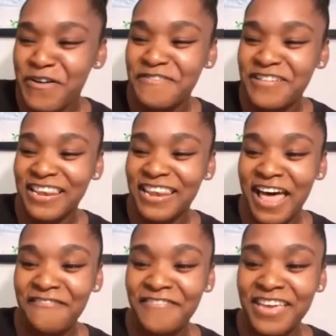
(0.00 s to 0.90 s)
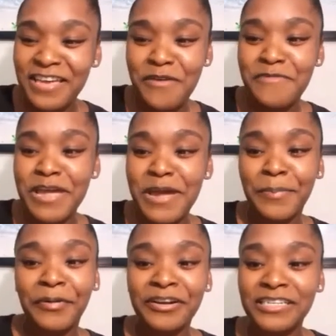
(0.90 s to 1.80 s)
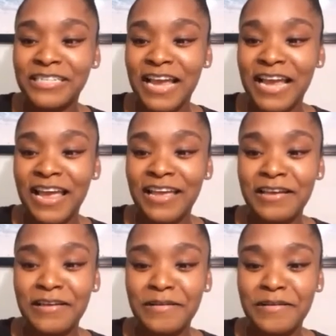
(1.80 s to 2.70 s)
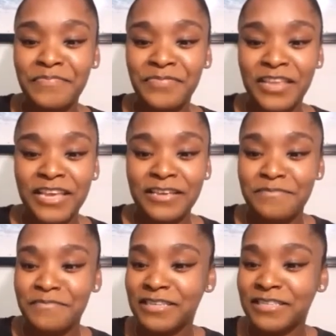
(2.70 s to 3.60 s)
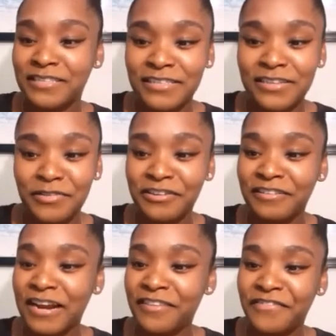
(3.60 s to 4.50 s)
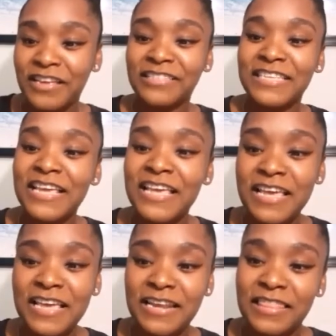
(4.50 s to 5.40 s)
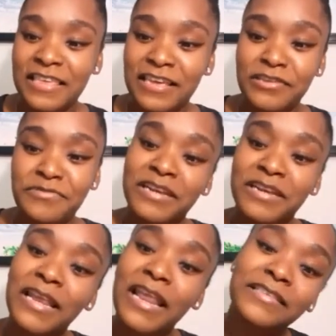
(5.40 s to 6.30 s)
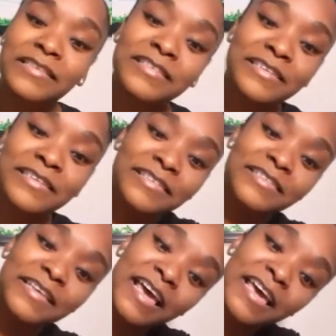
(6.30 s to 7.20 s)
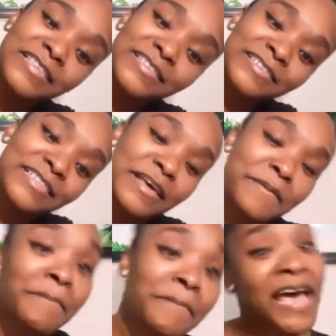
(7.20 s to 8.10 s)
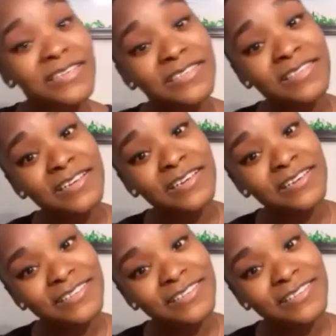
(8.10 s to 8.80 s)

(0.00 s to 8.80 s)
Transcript: we love it and we appreciate him. Mr. Tony Grant, if there's anything you would like to say to the masses?